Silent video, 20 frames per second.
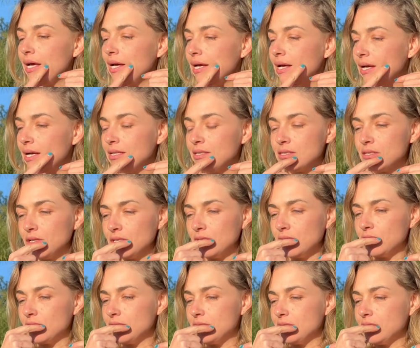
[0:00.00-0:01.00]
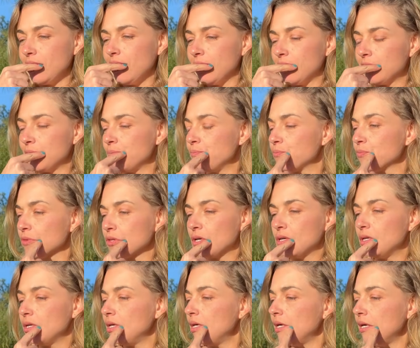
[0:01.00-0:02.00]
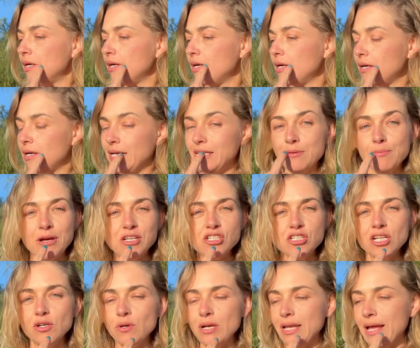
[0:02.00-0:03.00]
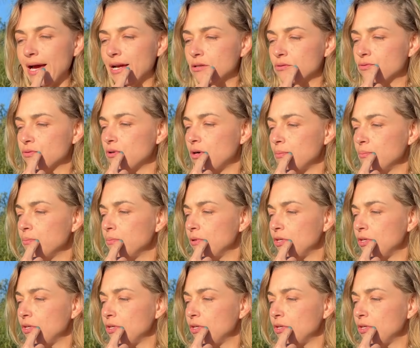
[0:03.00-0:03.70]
and gonna take an imaginary line from